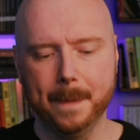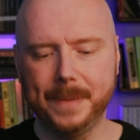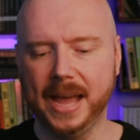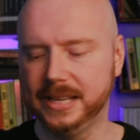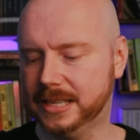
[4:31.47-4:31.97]

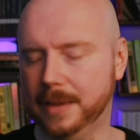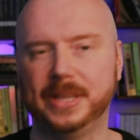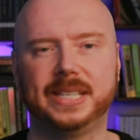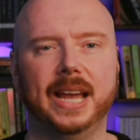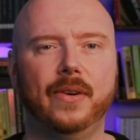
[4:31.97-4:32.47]
Pet
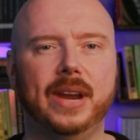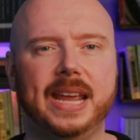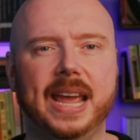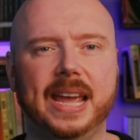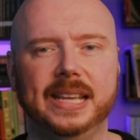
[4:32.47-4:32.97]

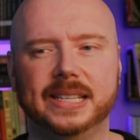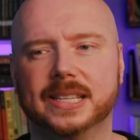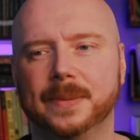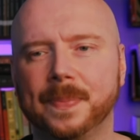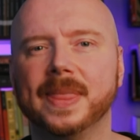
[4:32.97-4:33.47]
Sematary
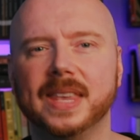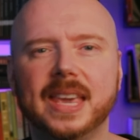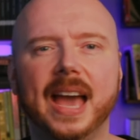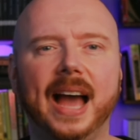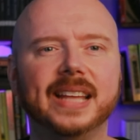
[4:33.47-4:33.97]
is,
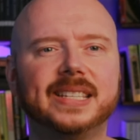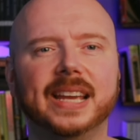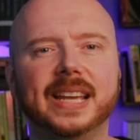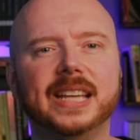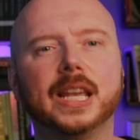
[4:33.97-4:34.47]
yeah, it's,
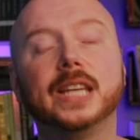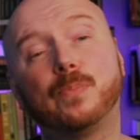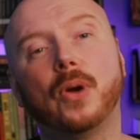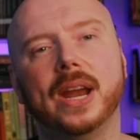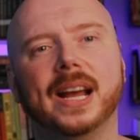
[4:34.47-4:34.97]
it's, it's
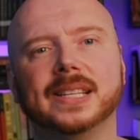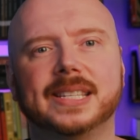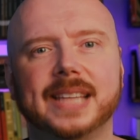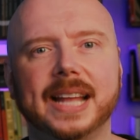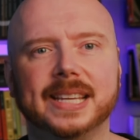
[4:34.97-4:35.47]
pretty
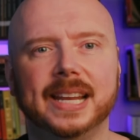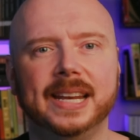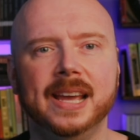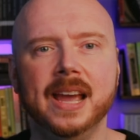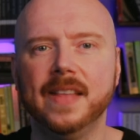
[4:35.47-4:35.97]

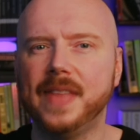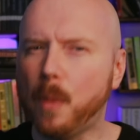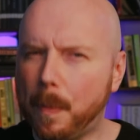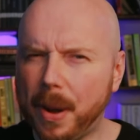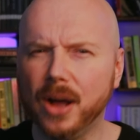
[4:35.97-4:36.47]
unsettling. There
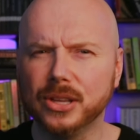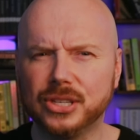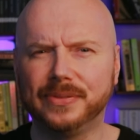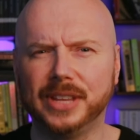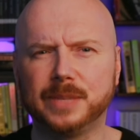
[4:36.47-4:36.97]
were parts
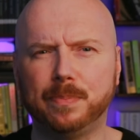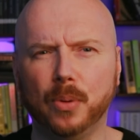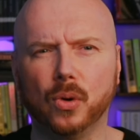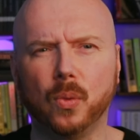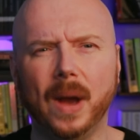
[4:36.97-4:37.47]
of this
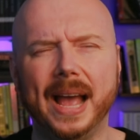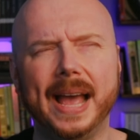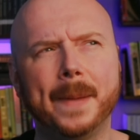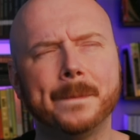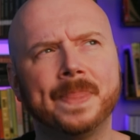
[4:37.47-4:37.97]
book
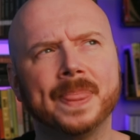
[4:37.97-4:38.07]
where.